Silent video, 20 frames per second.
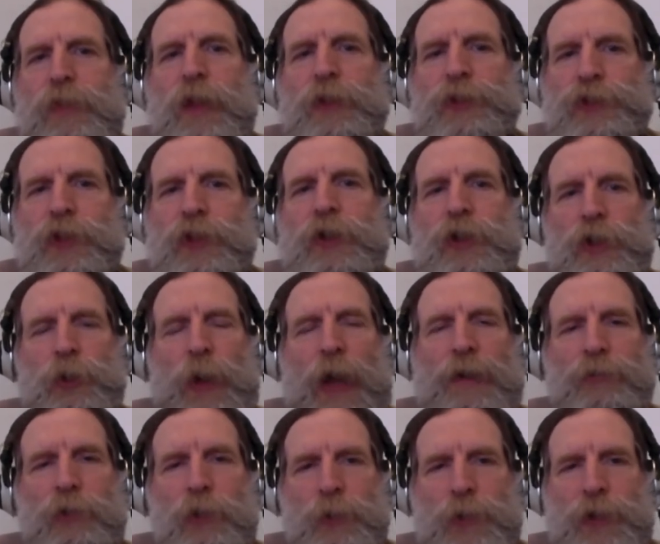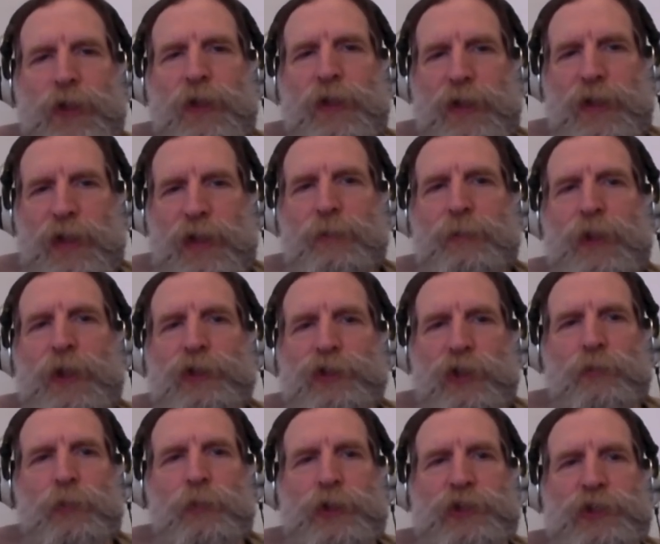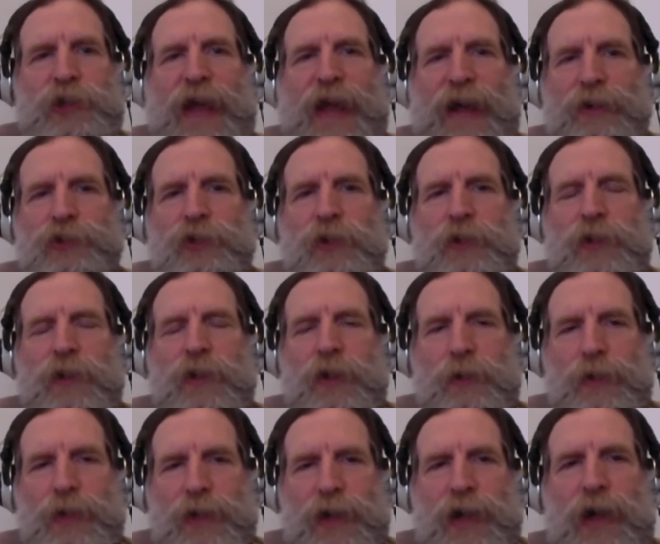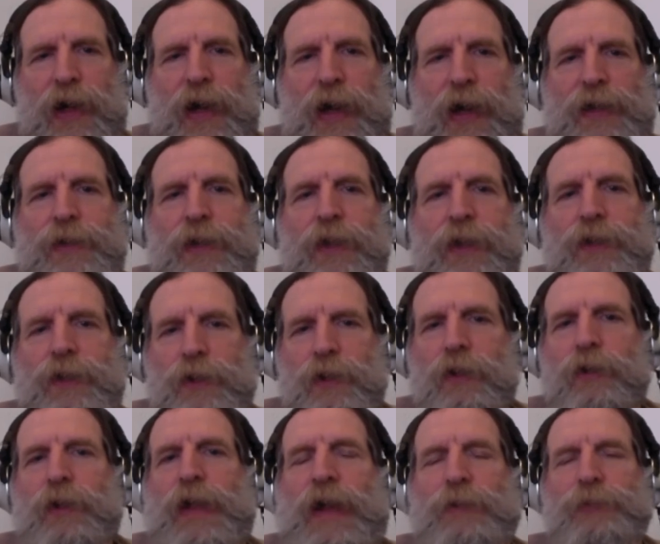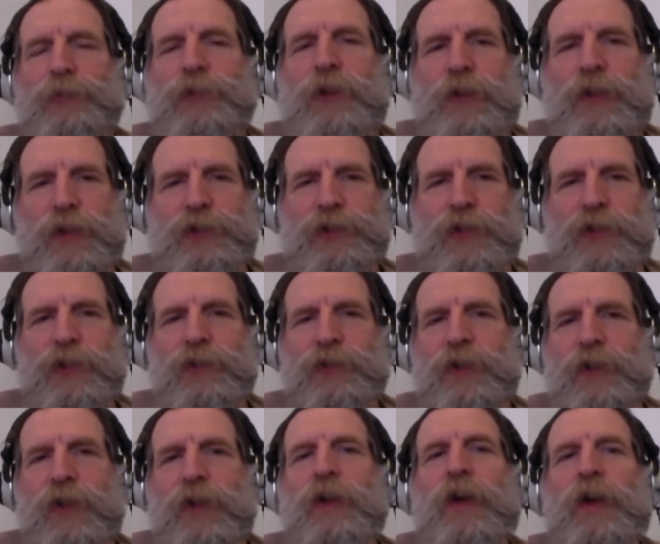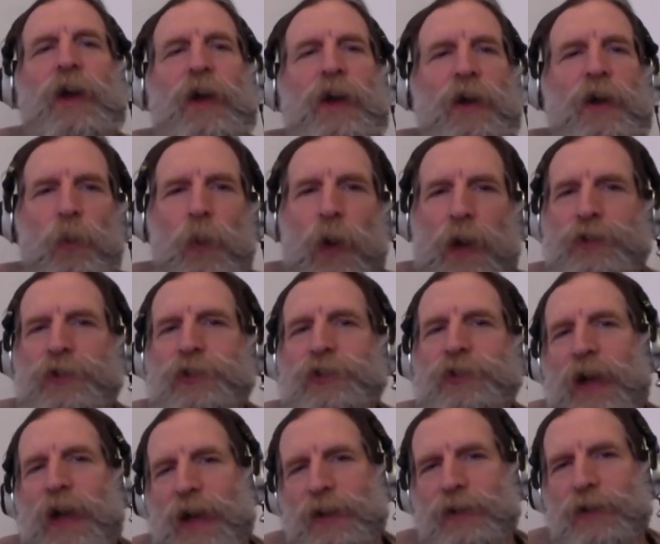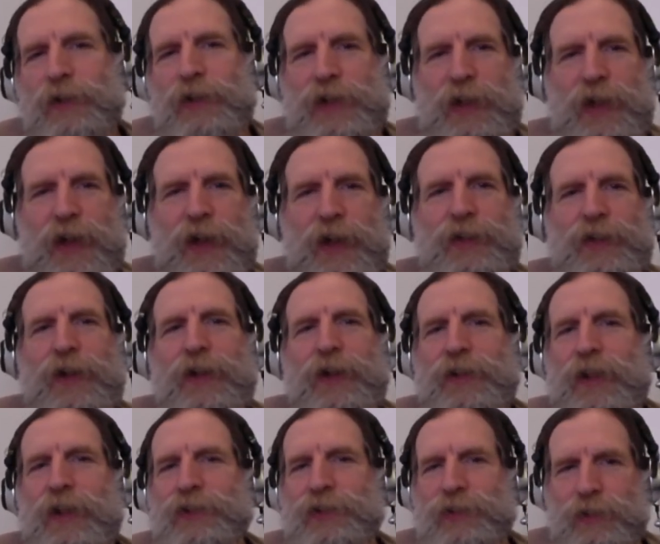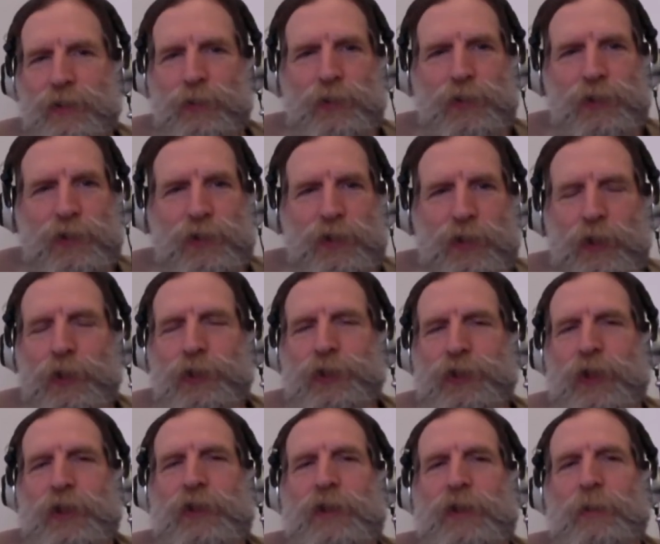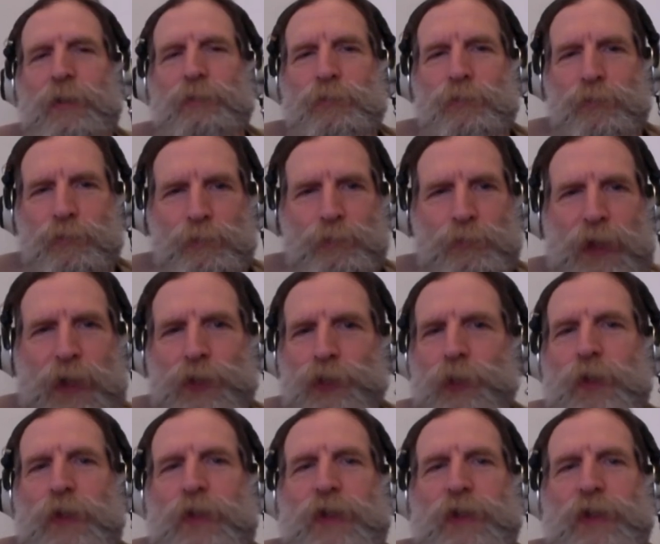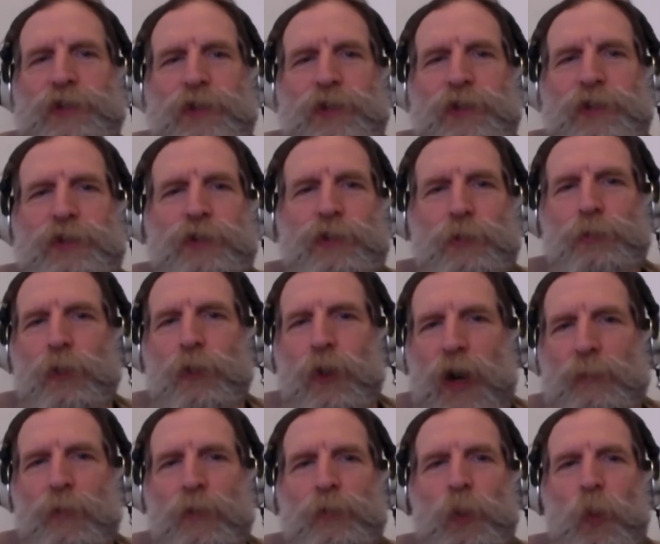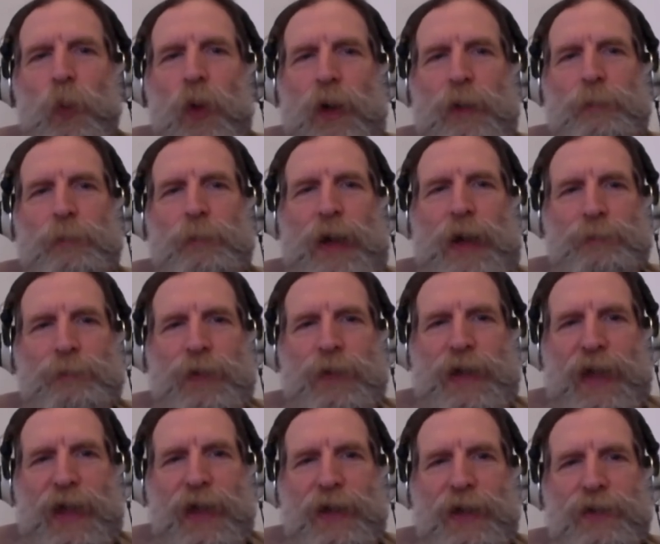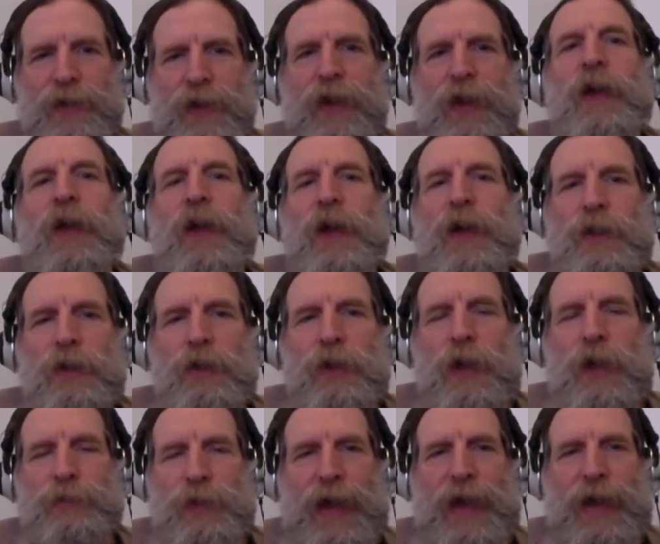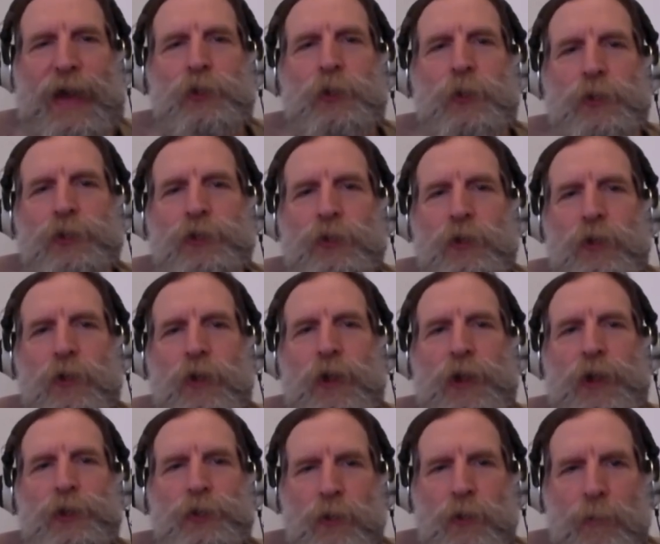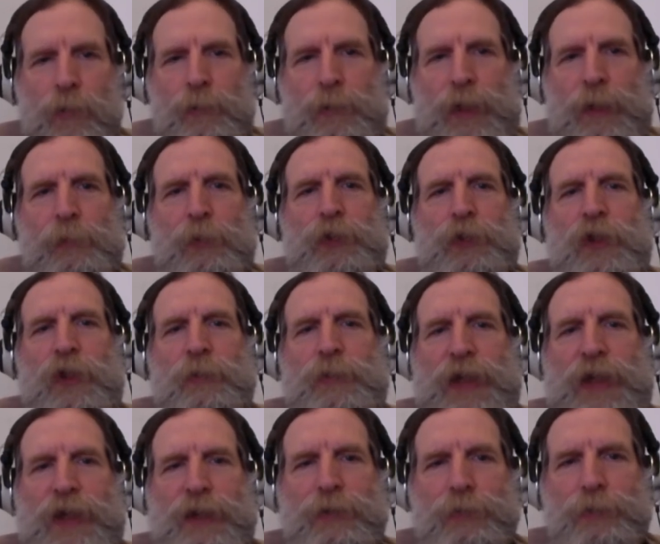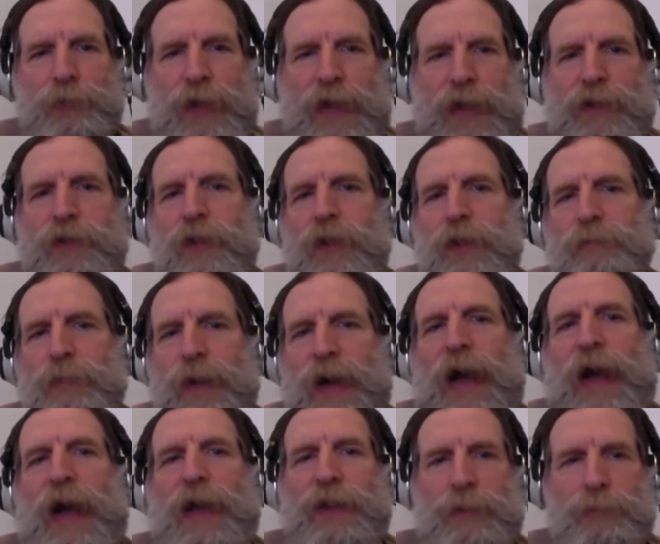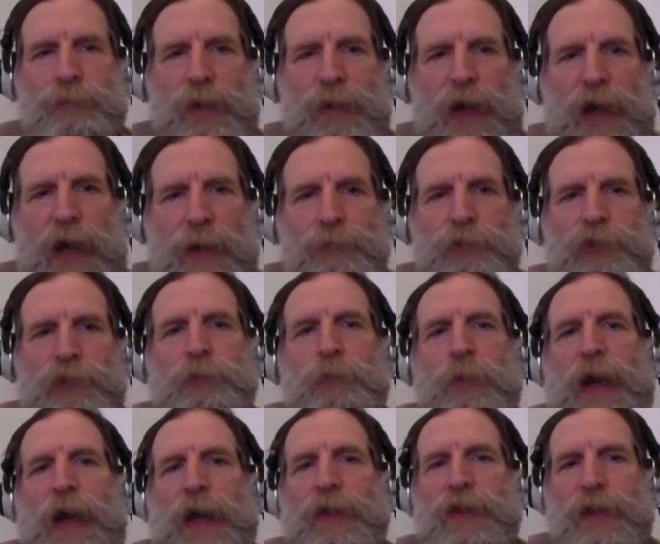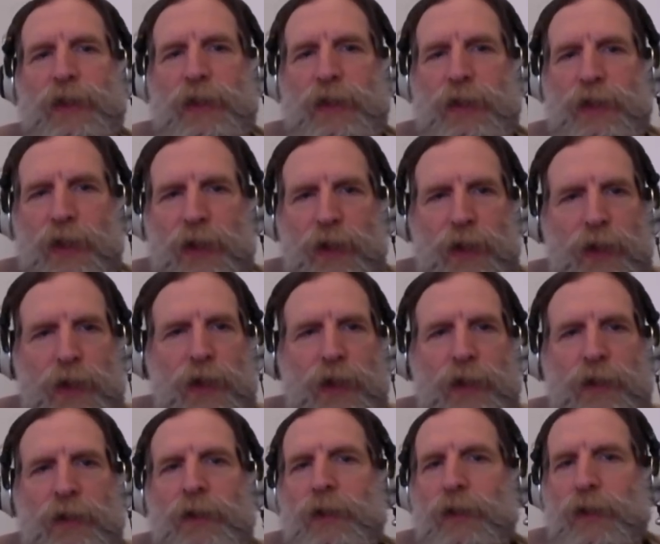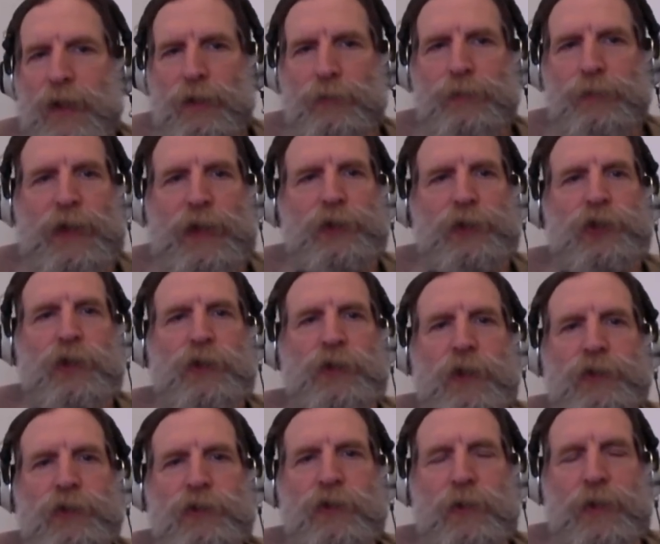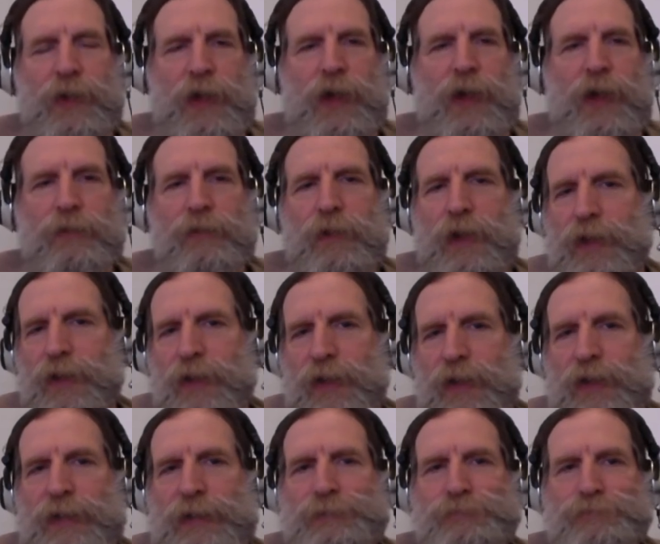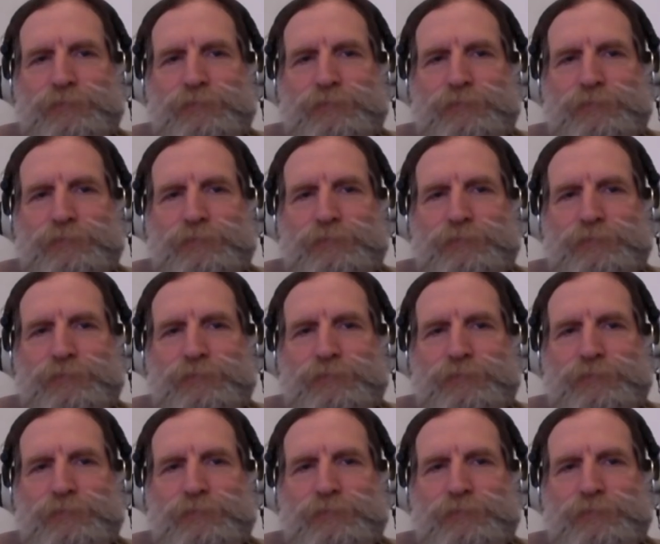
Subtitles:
so that you have a real image of what's actually going on and you don't have to listen to one side or the other that's using the press releases as a form of war propaganda. You have actual stories from the people that are being affected by the bombs, by the invasion that's going on right now.